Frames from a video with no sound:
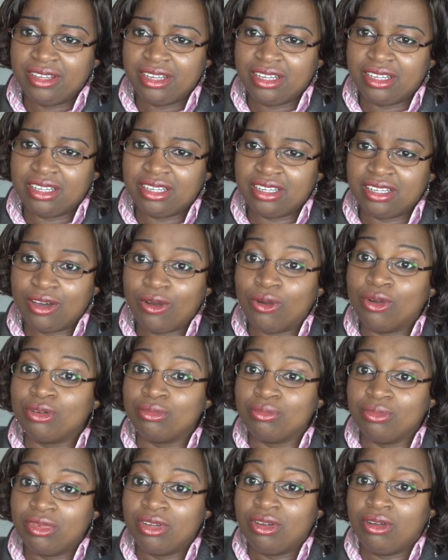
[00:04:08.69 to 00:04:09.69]

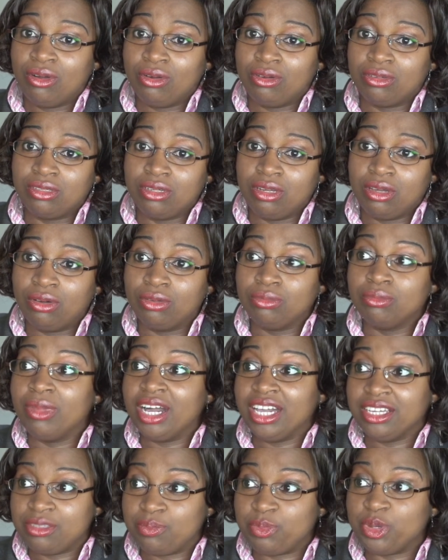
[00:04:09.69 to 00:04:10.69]
on
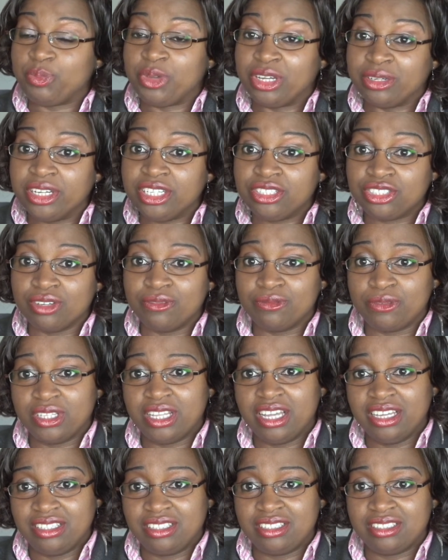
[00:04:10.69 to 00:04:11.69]
my preparation for
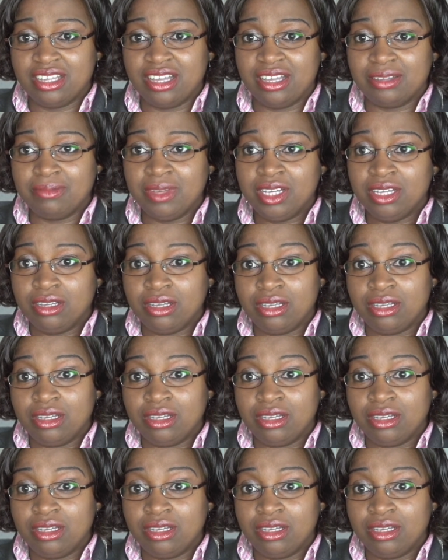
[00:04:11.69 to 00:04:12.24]
that exam